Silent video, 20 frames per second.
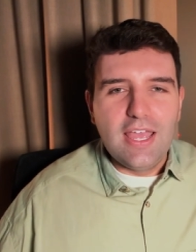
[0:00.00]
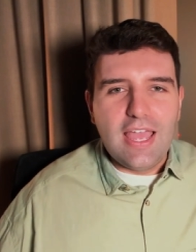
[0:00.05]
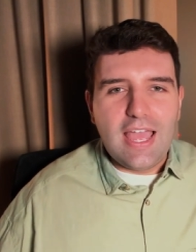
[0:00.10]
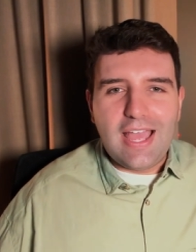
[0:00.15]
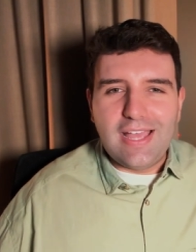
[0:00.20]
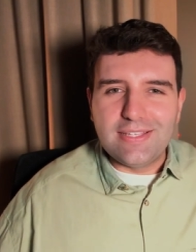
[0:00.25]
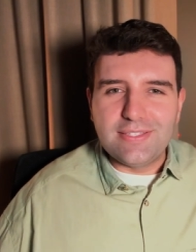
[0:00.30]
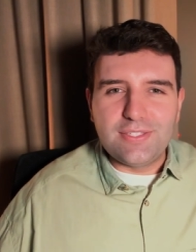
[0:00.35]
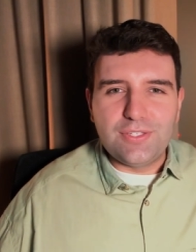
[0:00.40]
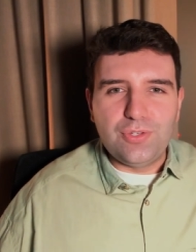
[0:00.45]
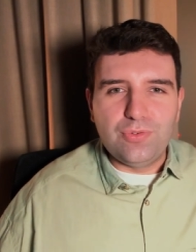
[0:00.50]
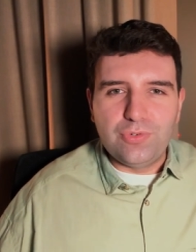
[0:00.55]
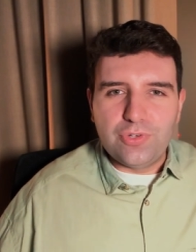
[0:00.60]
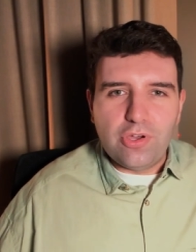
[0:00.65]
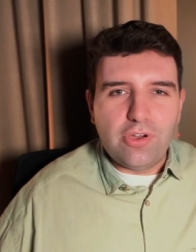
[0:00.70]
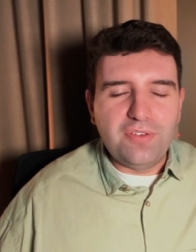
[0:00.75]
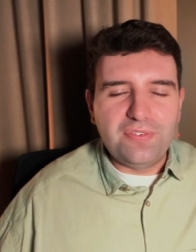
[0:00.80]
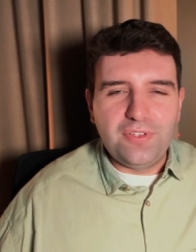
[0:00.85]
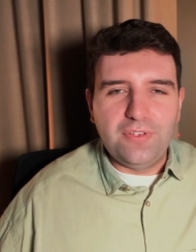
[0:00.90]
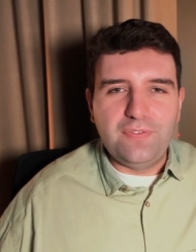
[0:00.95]
as you'll
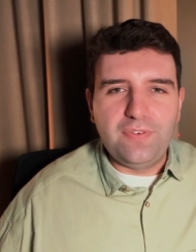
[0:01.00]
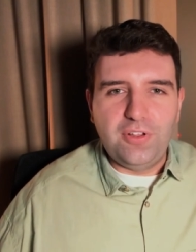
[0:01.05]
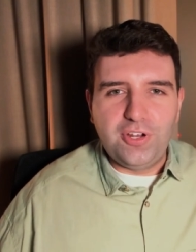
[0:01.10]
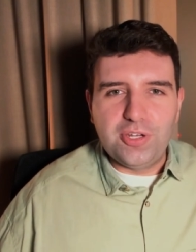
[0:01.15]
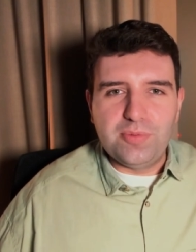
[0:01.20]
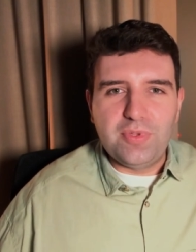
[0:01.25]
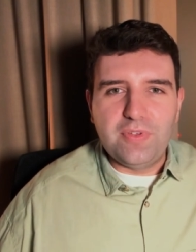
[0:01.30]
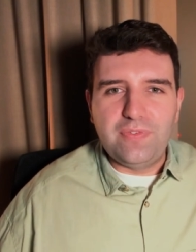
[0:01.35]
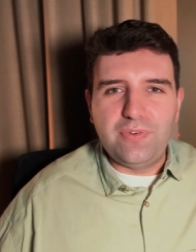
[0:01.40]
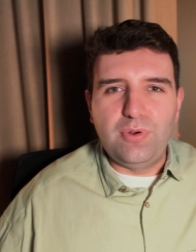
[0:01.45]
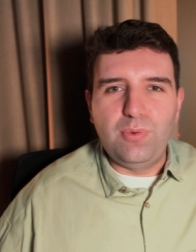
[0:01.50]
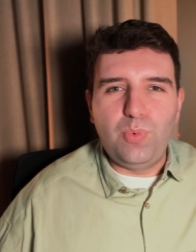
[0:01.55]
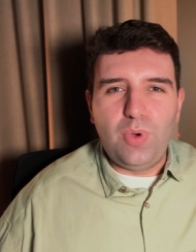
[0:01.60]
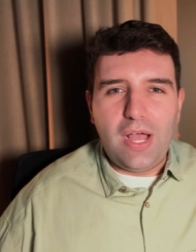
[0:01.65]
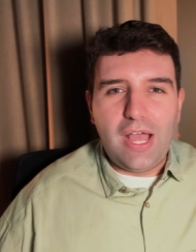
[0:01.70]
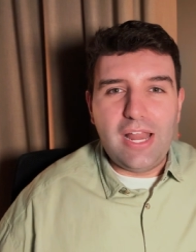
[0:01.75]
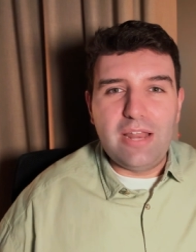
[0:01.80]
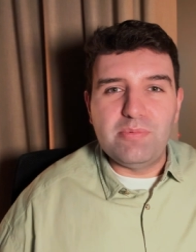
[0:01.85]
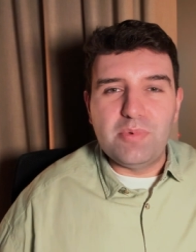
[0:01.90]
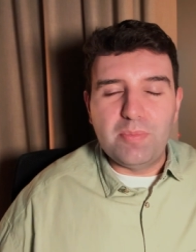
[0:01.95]
know if you followed me for a
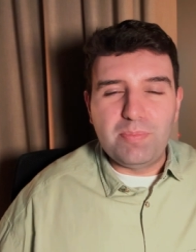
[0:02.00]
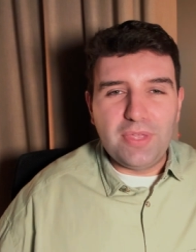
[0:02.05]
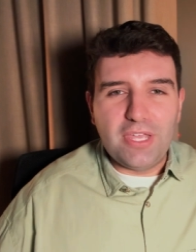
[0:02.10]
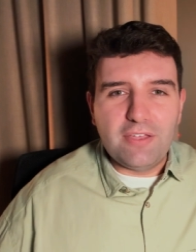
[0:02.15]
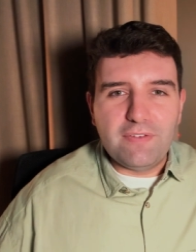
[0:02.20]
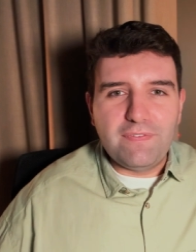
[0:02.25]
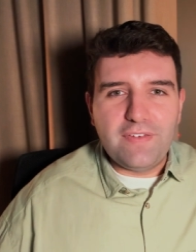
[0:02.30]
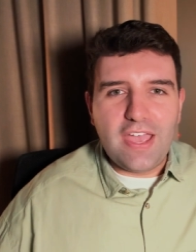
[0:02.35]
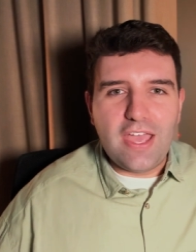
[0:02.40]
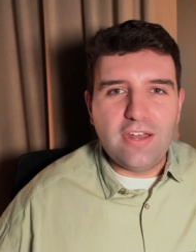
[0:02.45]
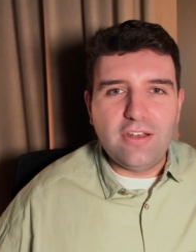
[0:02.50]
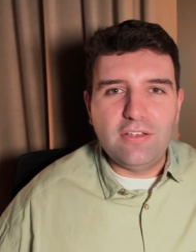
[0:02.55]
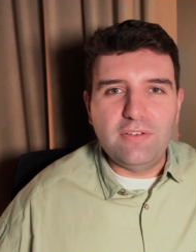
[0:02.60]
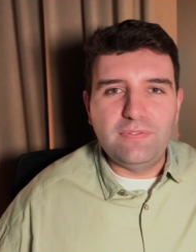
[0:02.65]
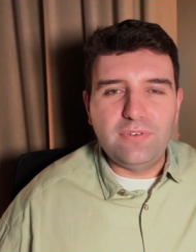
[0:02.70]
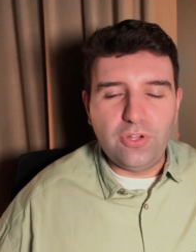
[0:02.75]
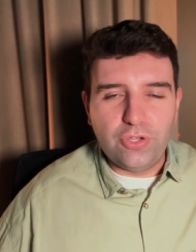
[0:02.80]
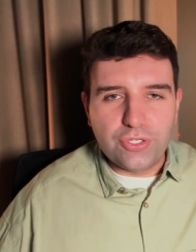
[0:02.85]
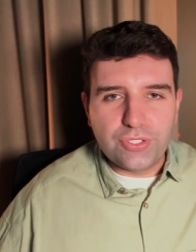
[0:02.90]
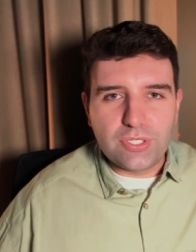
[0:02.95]
while, I'm a big fan
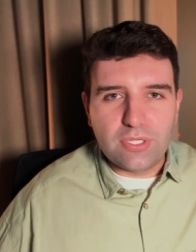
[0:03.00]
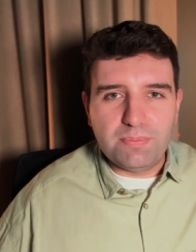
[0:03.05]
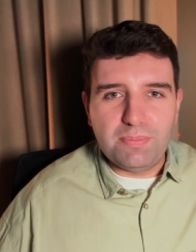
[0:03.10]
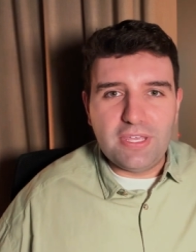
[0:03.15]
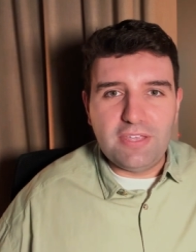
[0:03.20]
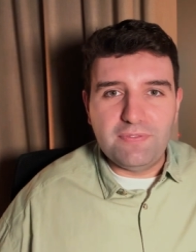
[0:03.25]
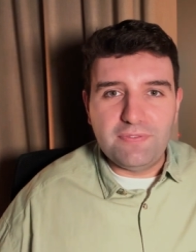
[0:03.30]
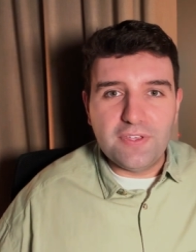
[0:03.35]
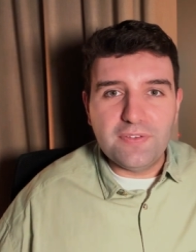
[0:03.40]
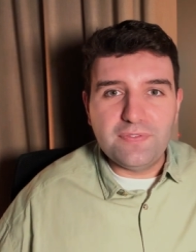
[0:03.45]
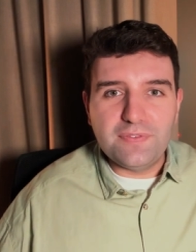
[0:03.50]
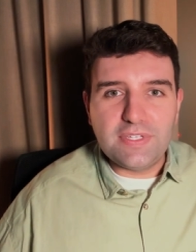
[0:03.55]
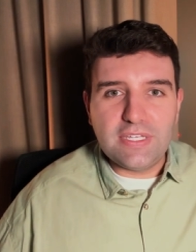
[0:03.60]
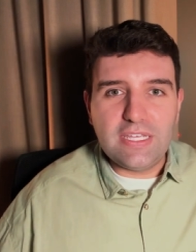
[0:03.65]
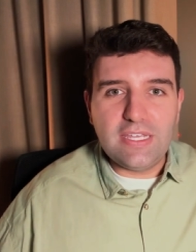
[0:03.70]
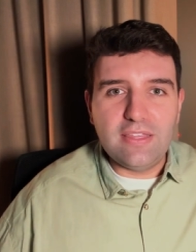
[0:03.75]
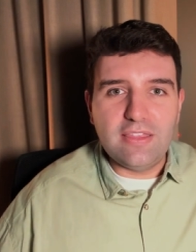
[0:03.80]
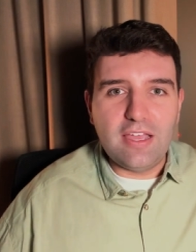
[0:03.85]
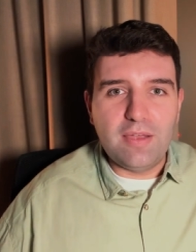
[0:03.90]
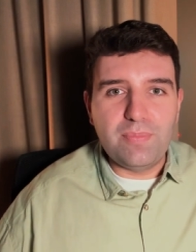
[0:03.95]
of Lotion
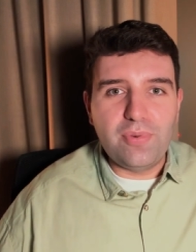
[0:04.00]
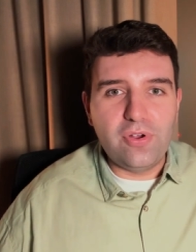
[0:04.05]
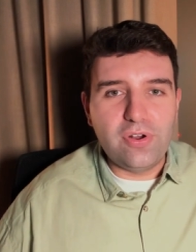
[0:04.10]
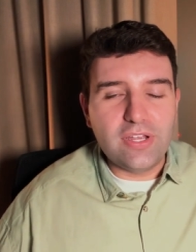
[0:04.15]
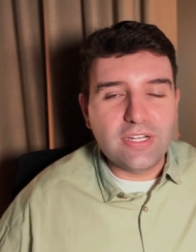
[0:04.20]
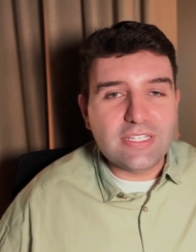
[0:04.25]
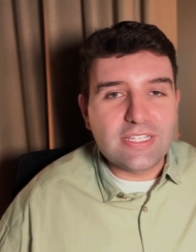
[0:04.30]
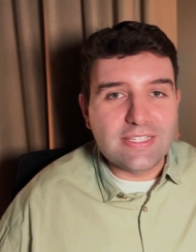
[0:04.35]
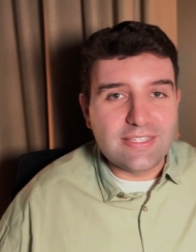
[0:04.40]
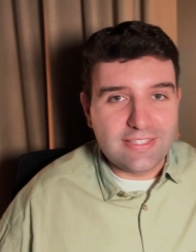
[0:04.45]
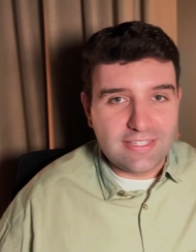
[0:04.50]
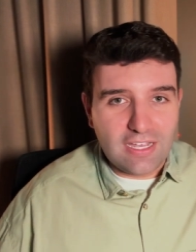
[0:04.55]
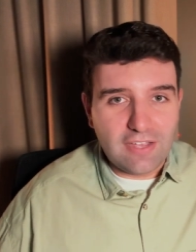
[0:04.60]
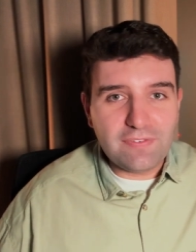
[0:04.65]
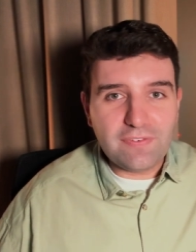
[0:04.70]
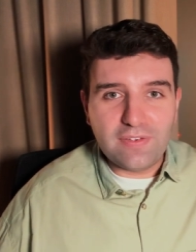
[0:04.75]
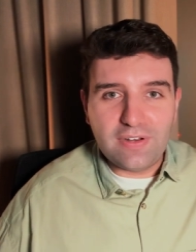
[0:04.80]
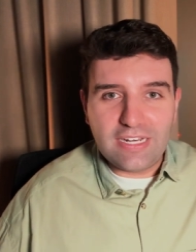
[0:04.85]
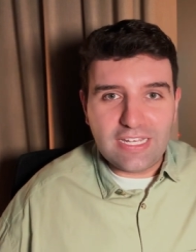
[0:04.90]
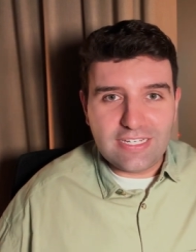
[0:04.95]
P50 and that product is
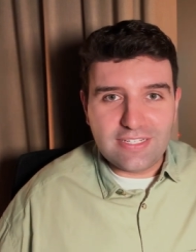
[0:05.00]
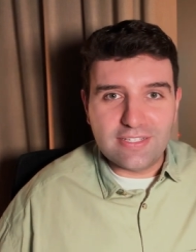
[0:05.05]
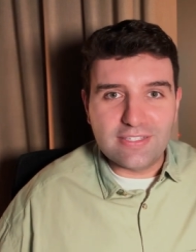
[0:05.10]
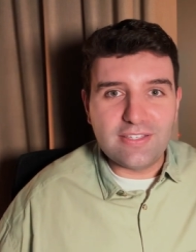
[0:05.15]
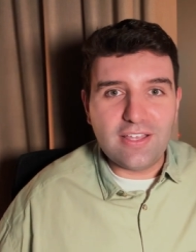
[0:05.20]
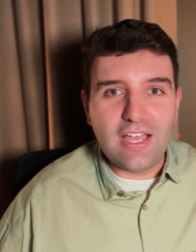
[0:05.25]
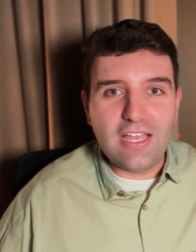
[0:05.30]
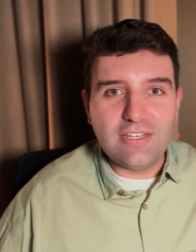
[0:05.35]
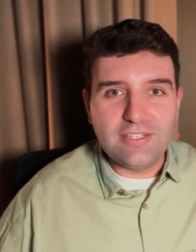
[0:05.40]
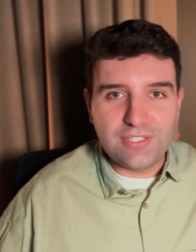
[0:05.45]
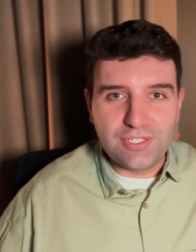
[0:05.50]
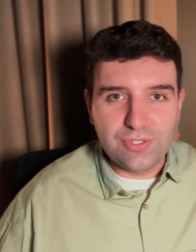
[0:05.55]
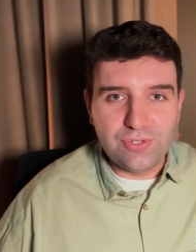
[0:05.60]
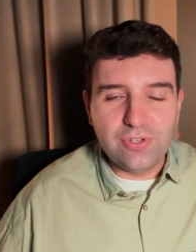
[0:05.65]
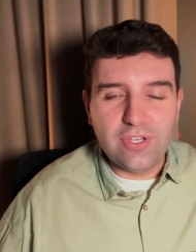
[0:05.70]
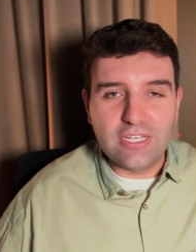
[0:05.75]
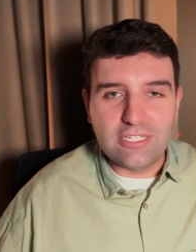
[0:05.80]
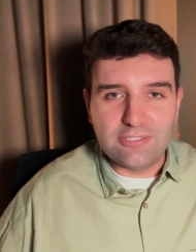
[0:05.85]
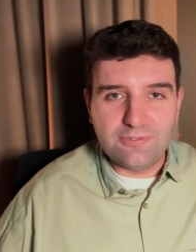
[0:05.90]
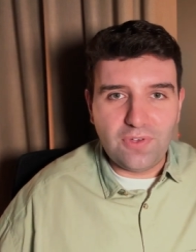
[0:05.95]
definitely designed
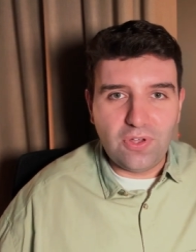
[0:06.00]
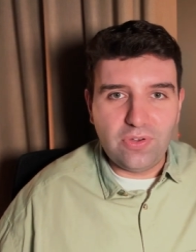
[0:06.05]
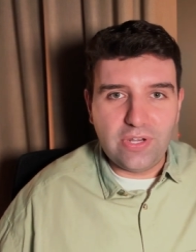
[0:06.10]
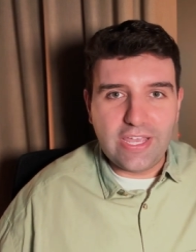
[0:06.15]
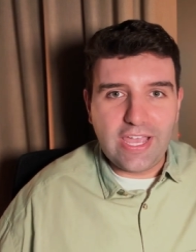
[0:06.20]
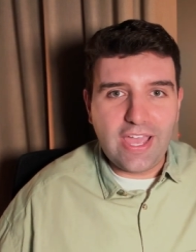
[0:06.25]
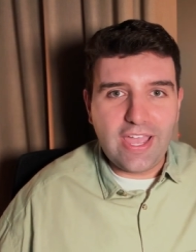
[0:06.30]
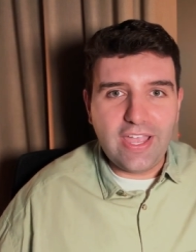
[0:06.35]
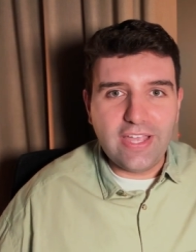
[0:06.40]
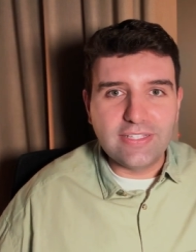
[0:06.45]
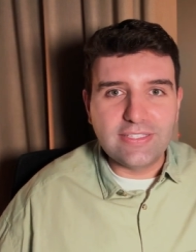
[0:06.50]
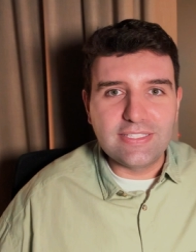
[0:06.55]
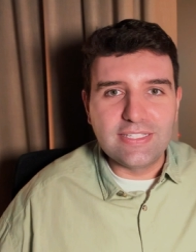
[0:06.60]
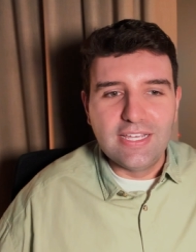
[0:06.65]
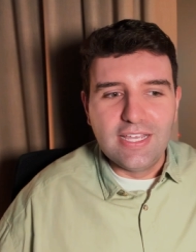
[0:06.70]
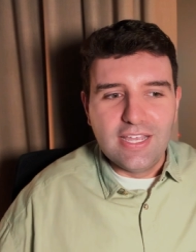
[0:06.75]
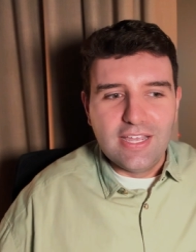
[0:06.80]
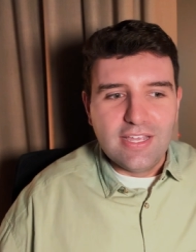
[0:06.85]
to exfoliate.